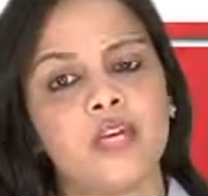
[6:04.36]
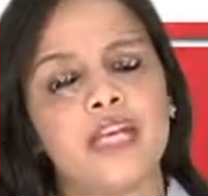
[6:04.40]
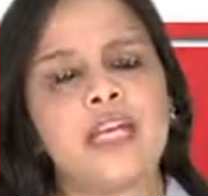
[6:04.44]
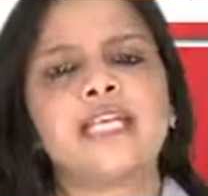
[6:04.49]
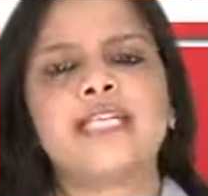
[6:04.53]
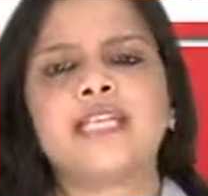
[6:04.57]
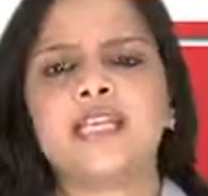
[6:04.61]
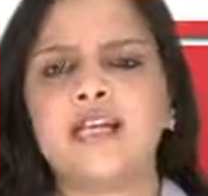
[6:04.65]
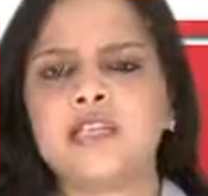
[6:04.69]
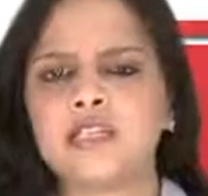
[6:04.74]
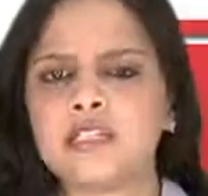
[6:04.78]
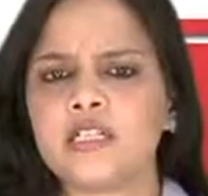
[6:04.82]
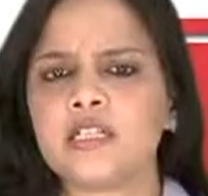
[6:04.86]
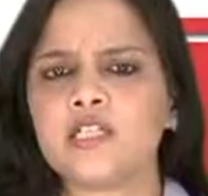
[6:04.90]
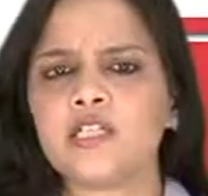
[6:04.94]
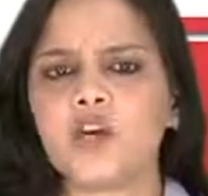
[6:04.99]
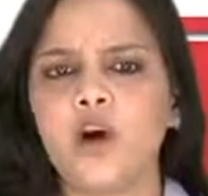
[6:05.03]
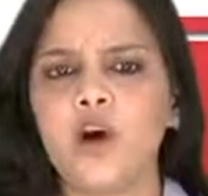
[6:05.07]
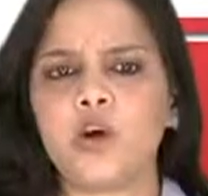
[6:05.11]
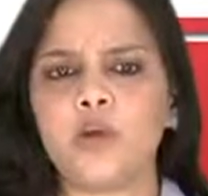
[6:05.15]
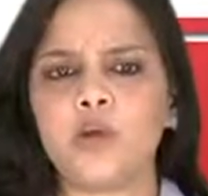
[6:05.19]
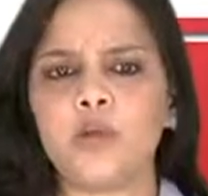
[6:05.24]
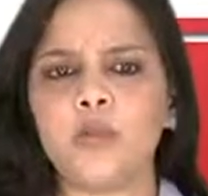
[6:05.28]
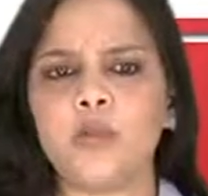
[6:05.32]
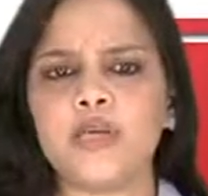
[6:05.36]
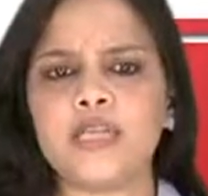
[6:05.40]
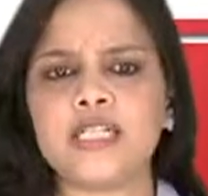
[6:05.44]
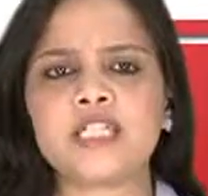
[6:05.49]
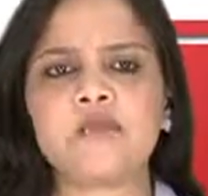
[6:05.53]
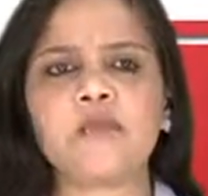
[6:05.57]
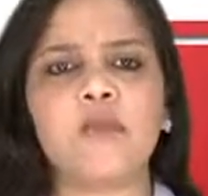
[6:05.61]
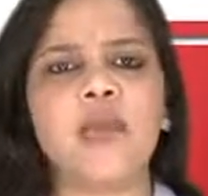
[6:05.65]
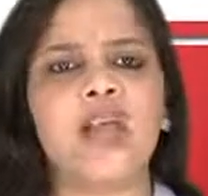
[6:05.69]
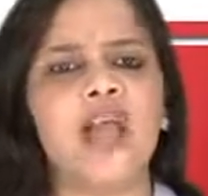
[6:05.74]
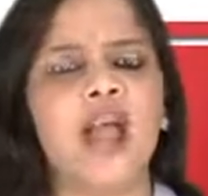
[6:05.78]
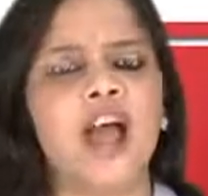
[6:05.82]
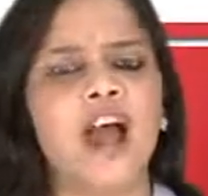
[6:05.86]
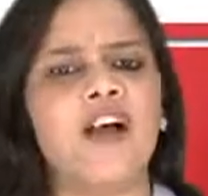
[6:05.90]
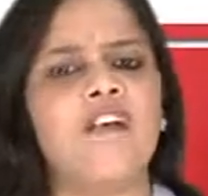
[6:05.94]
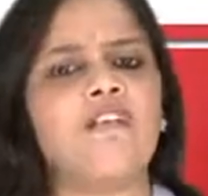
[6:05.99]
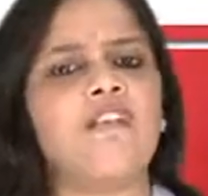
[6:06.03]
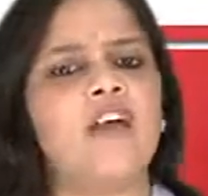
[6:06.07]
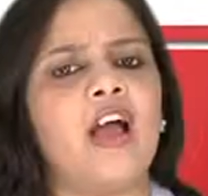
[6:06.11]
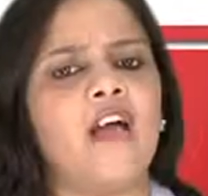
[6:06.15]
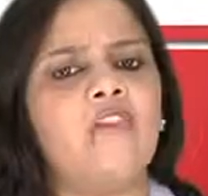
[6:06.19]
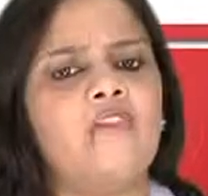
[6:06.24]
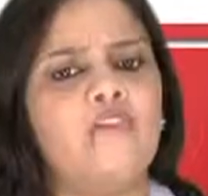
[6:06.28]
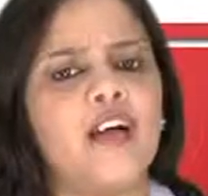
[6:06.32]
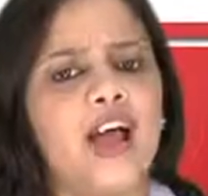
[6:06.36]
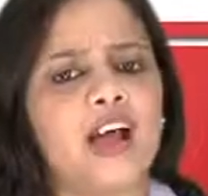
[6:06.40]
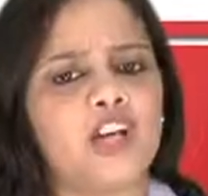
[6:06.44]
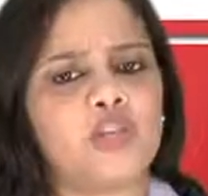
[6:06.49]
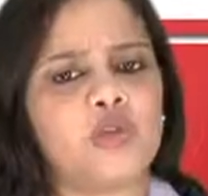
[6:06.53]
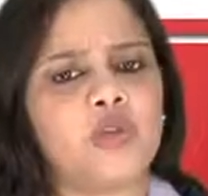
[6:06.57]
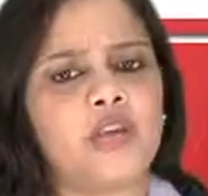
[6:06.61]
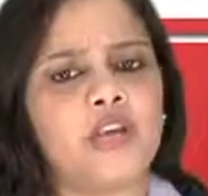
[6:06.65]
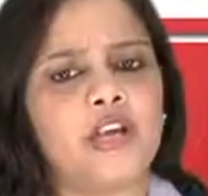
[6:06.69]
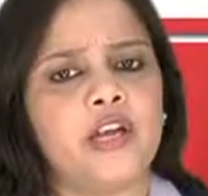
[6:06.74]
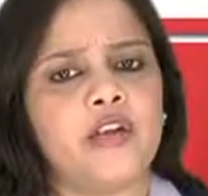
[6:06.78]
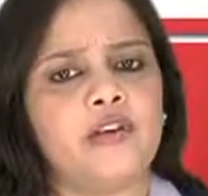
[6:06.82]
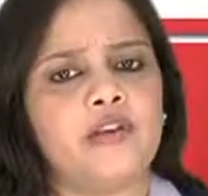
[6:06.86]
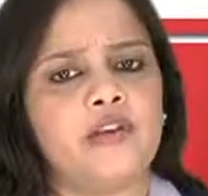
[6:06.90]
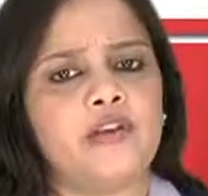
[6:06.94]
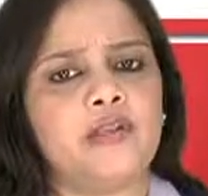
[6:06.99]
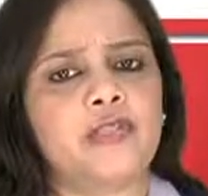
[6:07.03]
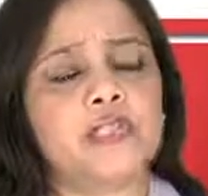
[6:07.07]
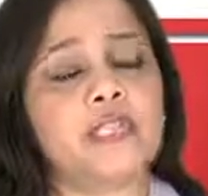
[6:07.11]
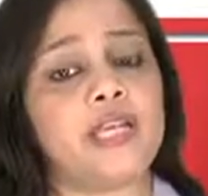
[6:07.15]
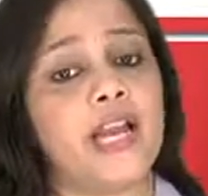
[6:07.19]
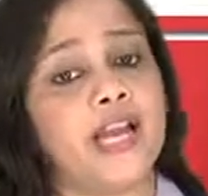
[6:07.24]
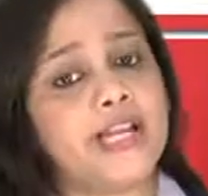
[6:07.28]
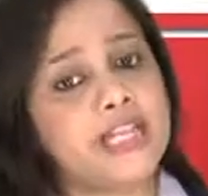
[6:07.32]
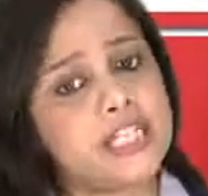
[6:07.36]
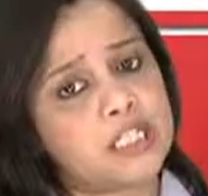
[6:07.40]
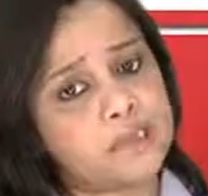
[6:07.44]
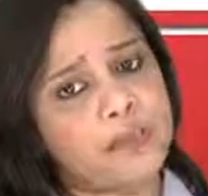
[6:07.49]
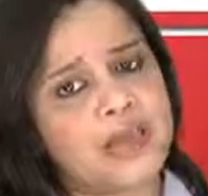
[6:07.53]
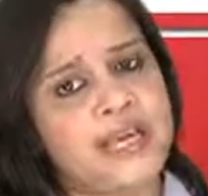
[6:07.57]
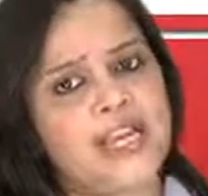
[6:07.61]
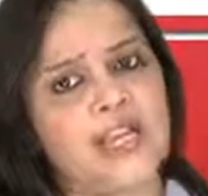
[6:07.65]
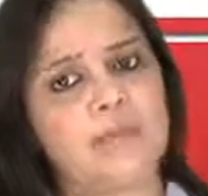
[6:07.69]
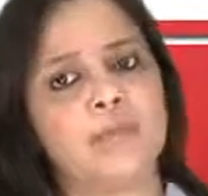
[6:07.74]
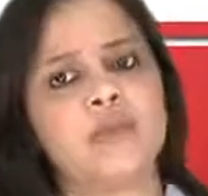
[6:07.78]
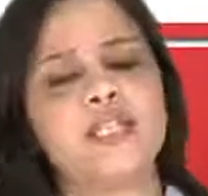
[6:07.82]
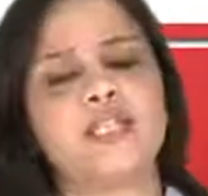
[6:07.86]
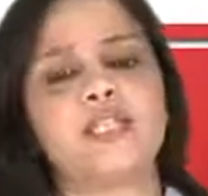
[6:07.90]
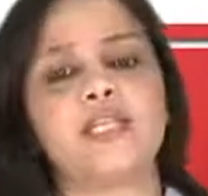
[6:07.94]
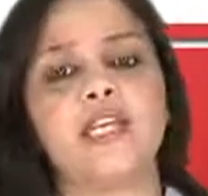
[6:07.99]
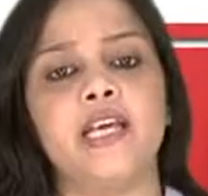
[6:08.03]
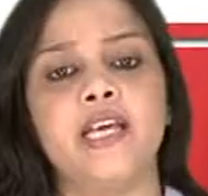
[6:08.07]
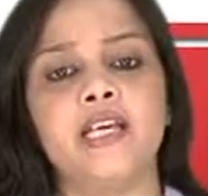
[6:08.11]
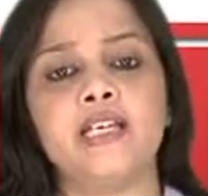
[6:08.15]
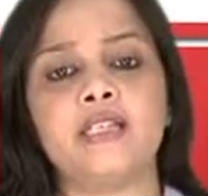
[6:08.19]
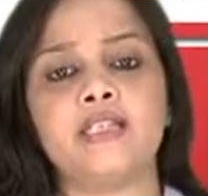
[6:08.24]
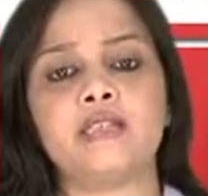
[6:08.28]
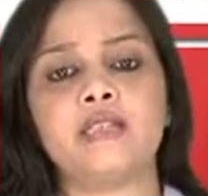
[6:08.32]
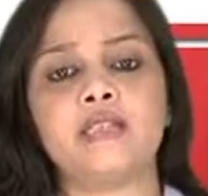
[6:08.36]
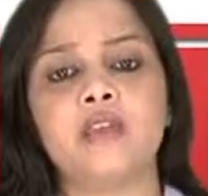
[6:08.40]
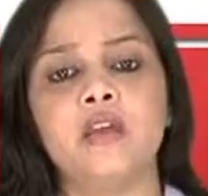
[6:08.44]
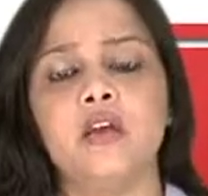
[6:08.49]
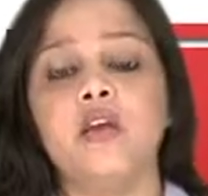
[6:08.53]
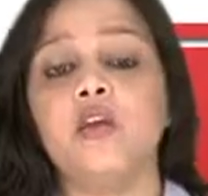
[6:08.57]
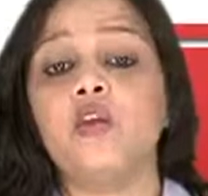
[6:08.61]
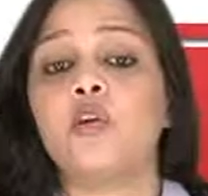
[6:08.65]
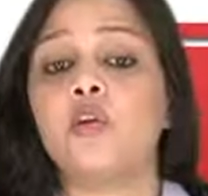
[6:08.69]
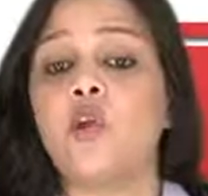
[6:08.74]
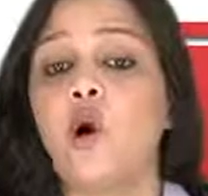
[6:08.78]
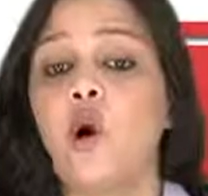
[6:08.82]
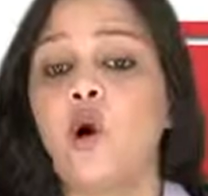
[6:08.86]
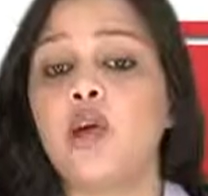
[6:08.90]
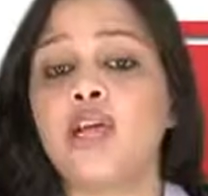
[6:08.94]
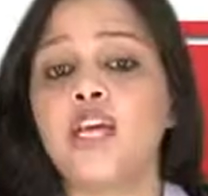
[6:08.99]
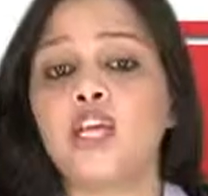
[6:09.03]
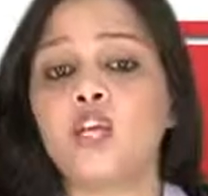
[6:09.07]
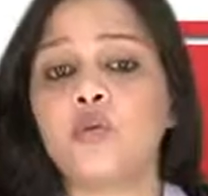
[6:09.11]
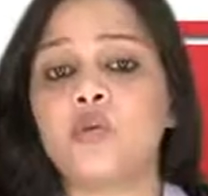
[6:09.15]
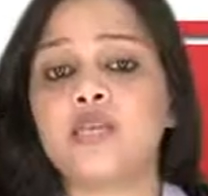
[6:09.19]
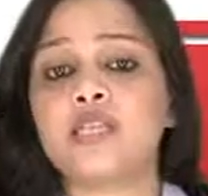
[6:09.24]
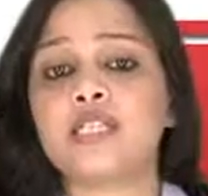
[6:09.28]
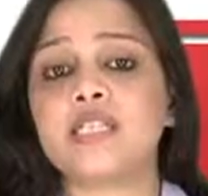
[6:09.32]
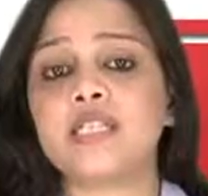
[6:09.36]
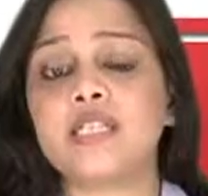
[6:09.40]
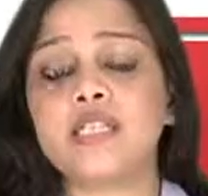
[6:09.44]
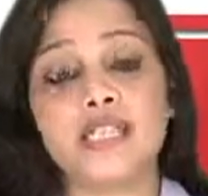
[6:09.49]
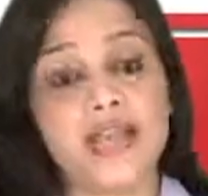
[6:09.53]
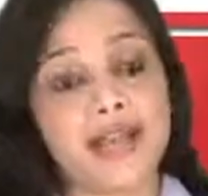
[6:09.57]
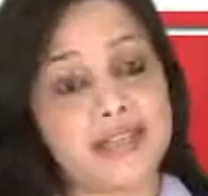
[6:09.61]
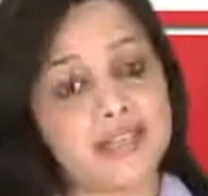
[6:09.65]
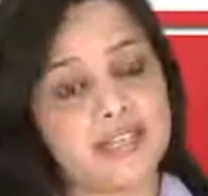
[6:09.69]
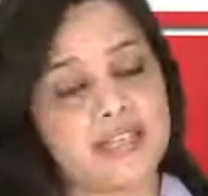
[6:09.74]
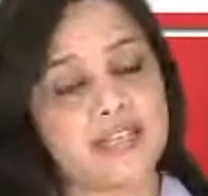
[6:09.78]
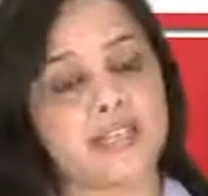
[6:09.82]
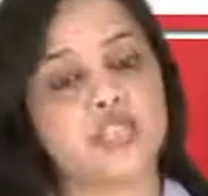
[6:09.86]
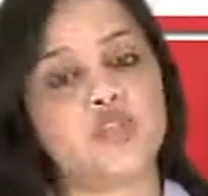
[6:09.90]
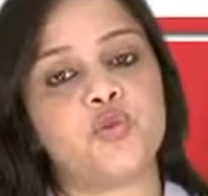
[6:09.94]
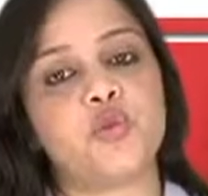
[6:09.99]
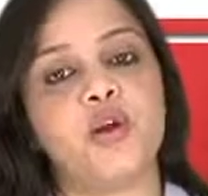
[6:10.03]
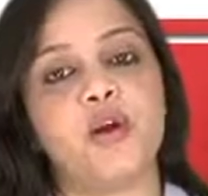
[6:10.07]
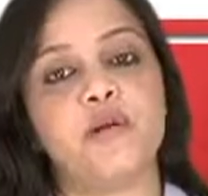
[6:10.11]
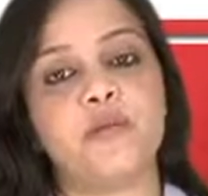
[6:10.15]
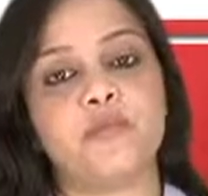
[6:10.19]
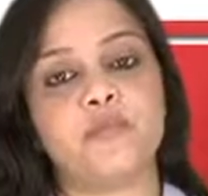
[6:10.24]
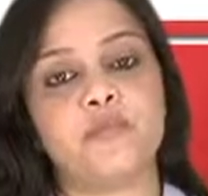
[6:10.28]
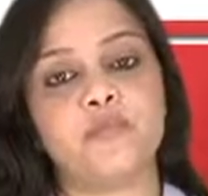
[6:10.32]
Certain documents may have factual errors like spelling mistakes, wrong addresses, etc.